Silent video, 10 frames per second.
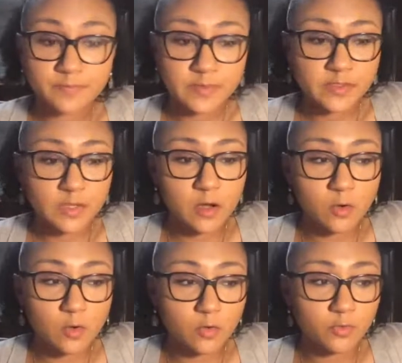
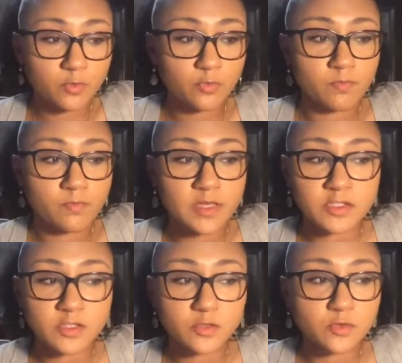So
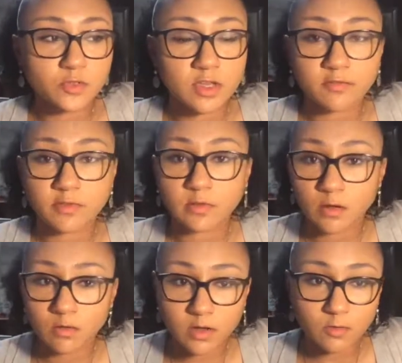misuse of the
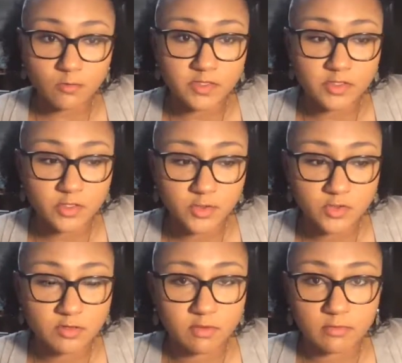logo,
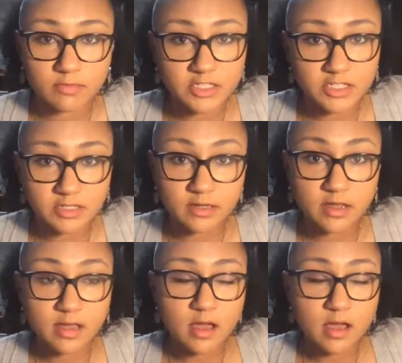misuse of our mission,